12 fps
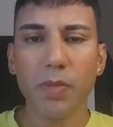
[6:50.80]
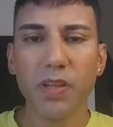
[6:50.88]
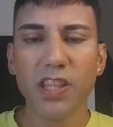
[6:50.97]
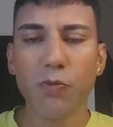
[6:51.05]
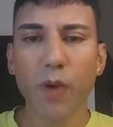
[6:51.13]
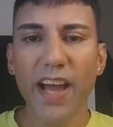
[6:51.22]

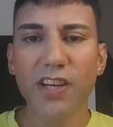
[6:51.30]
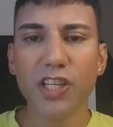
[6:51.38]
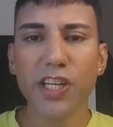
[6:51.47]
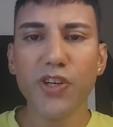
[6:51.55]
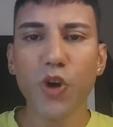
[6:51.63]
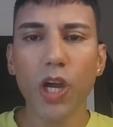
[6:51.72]
But they're
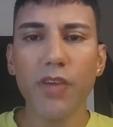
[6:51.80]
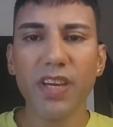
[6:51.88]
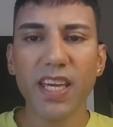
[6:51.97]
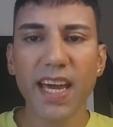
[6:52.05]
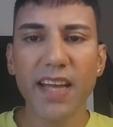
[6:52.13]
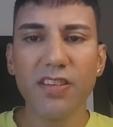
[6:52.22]
actually not
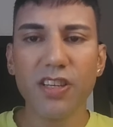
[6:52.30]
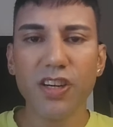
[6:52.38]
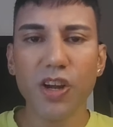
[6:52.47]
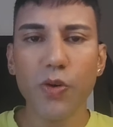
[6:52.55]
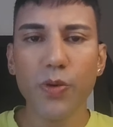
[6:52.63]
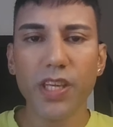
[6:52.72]
even getting to
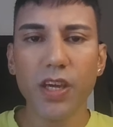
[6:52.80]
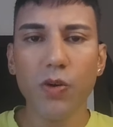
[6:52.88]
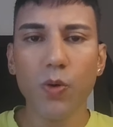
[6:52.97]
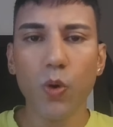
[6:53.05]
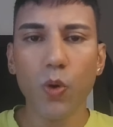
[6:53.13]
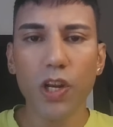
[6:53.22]
know
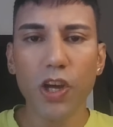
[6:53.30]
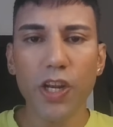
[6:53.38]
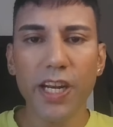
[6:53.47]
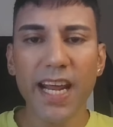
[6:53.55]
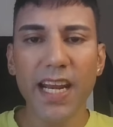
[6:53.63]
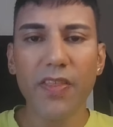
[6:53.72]
you or
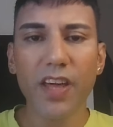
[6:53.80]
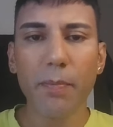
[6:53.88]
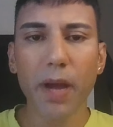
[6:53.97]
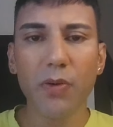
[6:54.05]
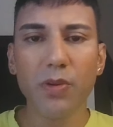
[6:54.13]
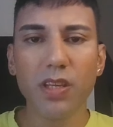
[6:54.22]
learning anything
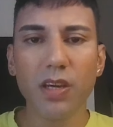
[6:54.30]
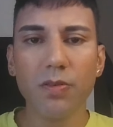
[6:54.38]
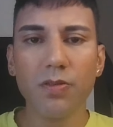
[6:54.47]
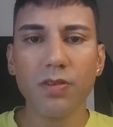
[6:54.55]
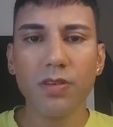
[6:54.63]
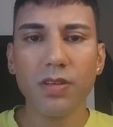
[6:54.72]
about
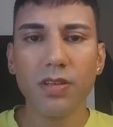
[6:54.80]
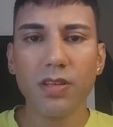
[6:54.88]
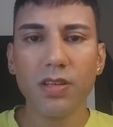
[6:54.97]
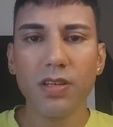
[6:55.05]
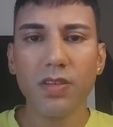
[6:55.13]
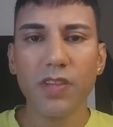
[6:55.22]
you.
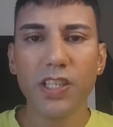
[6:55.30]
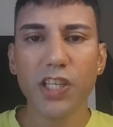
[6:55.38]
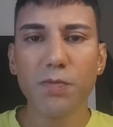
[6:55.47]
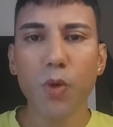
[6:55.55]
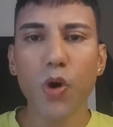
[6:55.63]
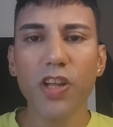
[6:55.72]
They're
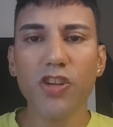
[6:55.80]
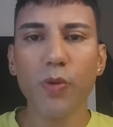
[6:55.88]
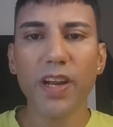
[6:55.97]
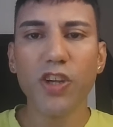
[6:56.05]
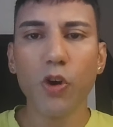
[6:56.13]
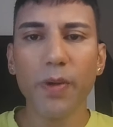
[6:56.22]
just
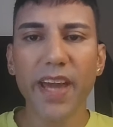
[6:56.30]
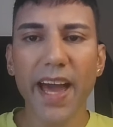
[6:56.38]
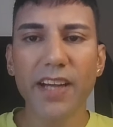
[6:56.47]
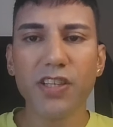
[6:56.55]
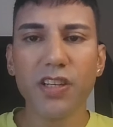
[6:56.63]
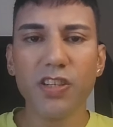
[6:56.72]
monitoring your
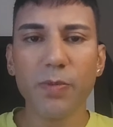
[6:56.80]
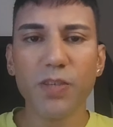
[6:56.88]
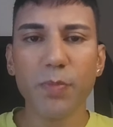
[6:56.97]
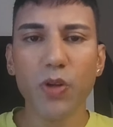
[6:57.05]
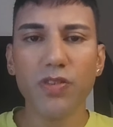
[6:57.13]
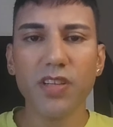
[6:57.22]
reactions or
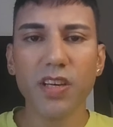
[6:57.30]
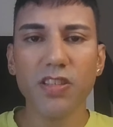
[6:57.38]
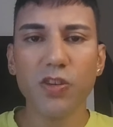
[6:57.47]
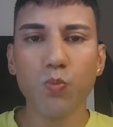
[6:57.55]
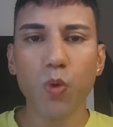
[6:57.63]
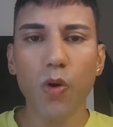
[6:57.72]

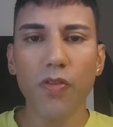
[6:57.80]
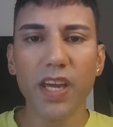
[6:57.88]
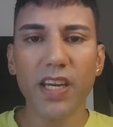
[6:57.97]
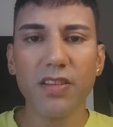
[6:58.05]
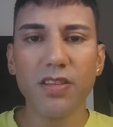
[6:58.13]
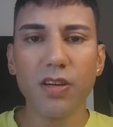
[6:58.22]
responses to what
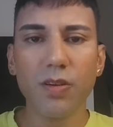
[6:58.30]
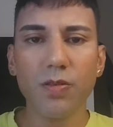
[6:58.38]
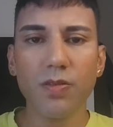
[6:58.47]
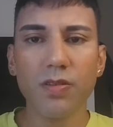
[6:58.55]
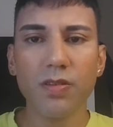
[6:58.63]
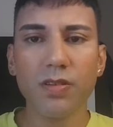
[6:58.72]
they do
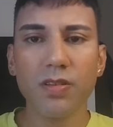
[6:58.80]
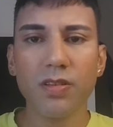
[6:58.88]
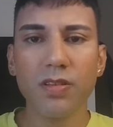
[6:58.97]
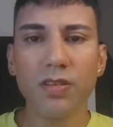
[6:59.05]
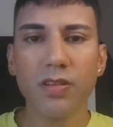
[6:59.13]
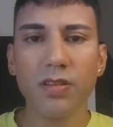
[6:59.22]

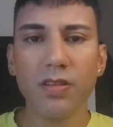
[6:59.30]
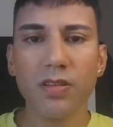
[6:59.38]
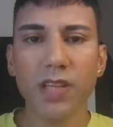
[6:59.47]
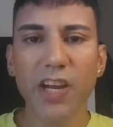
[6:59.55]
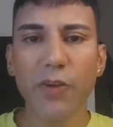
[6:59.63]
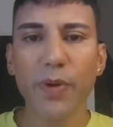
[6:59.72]
they're